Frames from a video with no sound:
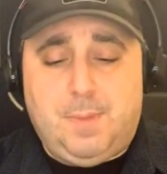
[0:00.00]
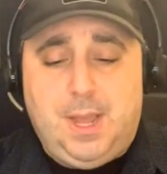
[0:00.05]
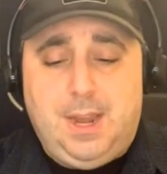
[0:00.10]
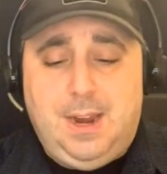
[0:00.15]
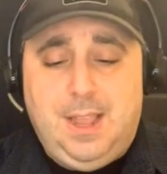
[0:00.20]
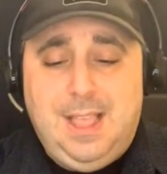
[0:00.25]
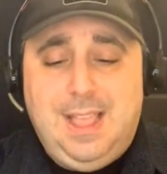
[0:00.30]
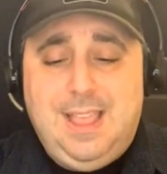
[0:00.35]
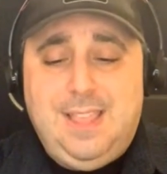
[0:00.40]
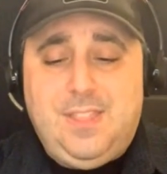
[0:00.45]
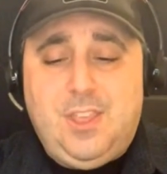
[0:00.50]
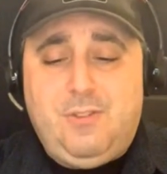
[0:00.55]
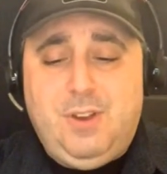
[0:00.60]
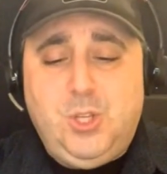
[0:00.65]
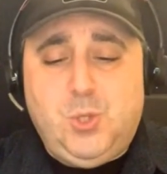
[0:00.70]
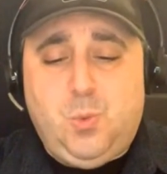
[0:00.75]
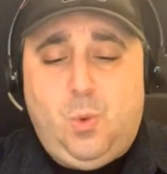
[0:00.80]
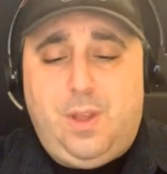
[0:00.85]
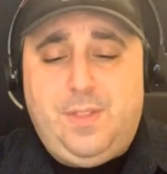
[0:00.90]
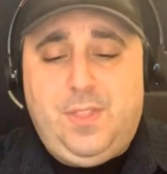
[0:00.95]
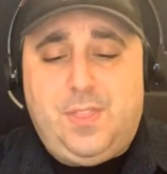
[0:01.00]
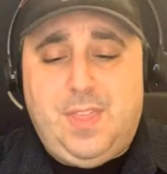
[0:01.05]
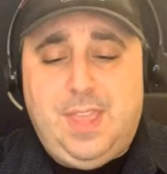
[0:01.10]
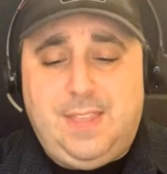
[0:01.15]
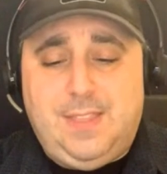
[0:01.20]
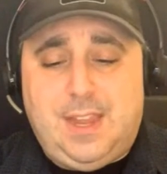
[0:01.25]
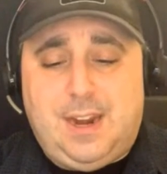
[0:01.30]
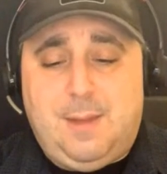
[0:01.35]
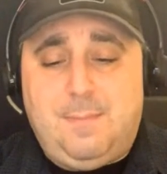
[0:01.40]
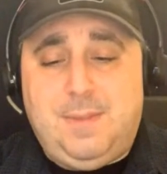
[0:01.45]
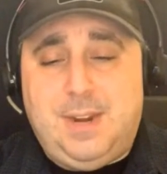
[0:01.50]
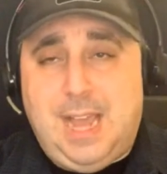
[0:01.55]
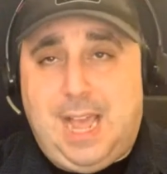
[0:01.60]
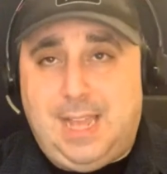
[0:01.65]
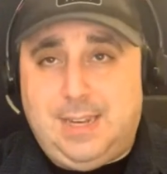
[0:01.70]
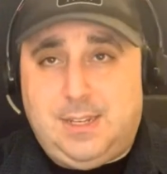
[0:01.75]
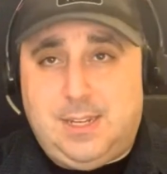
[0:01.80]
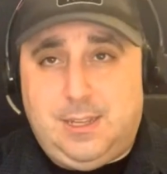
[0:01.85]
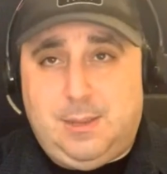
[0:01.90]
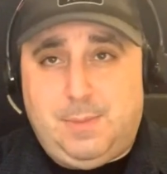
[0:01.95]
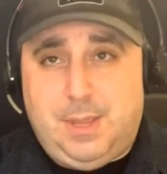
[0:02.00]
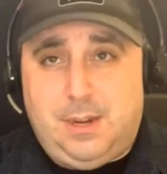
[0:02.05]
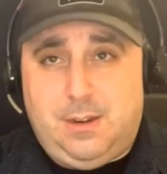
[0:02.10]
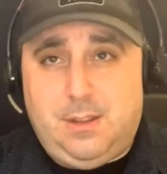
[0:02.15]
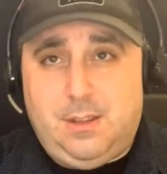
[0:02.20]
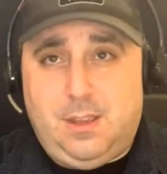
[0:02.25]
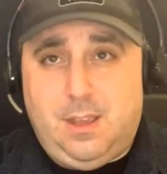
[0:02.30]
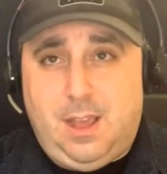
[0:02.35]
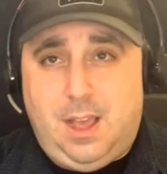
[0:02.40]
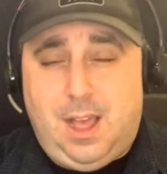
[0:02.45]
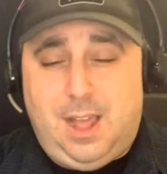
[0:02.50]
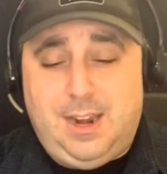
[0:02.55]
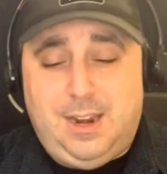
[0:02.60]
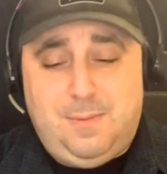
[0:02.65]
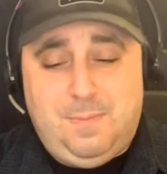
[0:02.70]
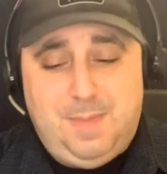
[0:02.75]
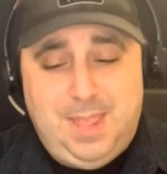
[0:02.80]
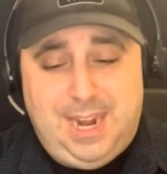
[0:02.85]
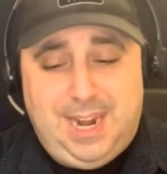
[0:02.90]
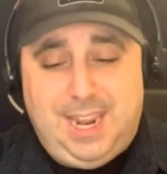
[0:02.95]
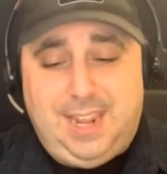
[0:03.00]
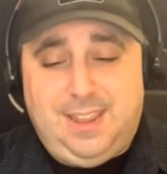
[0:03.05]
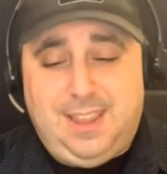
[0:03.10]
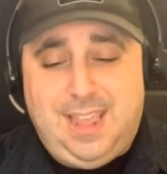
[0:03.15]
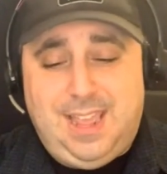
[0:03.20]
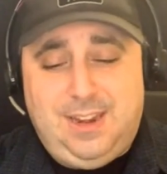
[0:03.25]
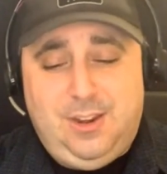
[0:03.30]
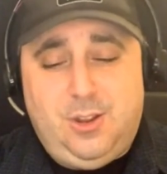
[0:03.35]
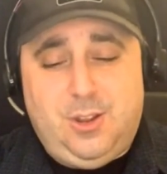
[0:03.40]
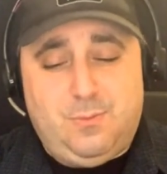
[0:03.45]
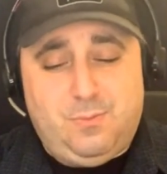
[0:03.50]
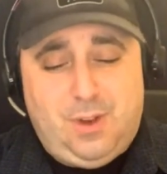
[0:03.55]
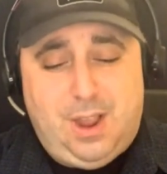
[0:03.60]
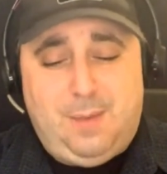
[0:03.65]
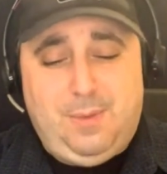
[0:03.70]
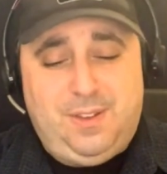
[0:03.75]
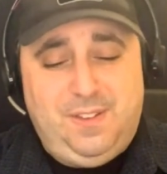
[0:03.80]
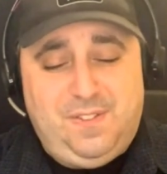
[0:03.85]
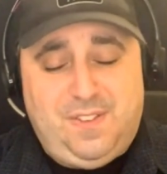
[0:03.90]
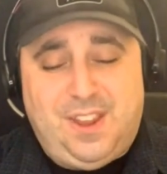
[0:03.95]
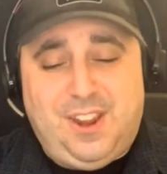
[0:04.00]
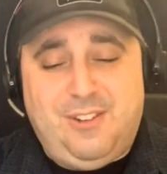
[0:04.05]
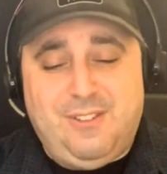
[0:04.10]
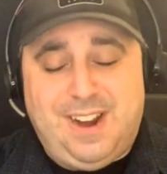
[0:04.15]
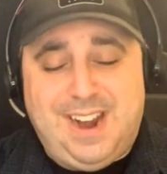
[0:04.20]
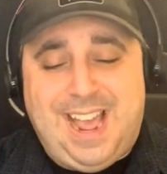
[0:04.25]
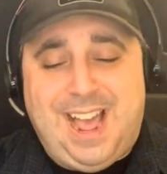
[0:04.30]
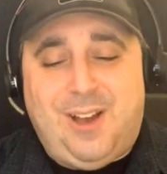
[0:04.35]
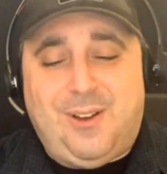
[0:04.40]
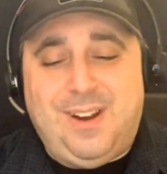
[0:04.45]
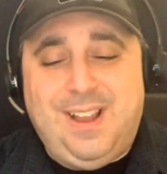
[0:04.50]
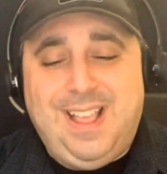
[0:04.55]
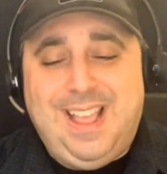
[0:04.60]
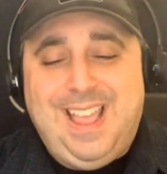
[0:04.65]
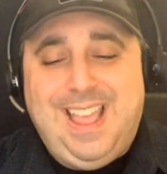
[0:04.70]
But there is one thing that I'm not timid on admitting, and you can probably figure it out.